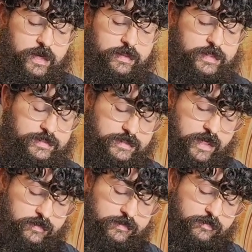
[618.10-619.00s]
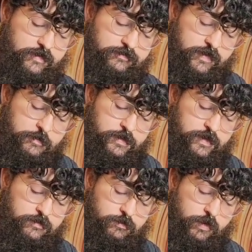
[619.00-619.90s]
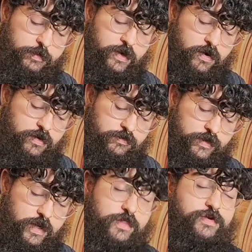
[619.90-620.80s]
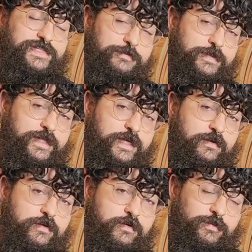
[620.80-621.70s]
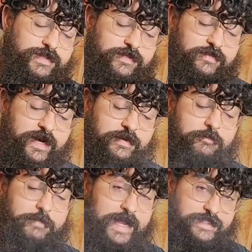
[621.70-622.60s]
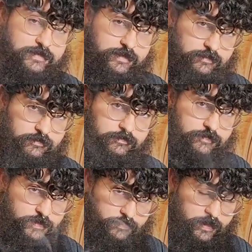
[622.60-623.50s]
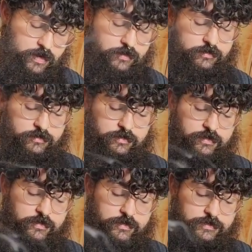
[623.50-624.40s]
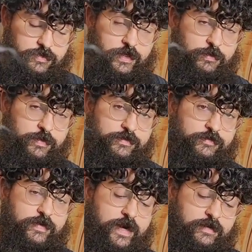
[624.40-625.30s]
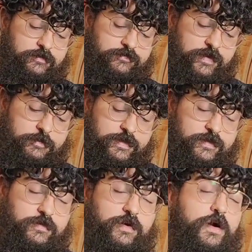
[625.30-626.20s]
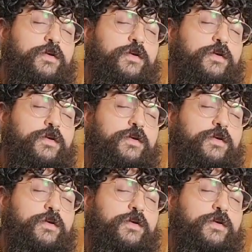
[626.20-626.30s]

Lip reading: And this is how the divine feminine will be honoring their sympathy with the divine masculine furthering on. Starting with divine feminine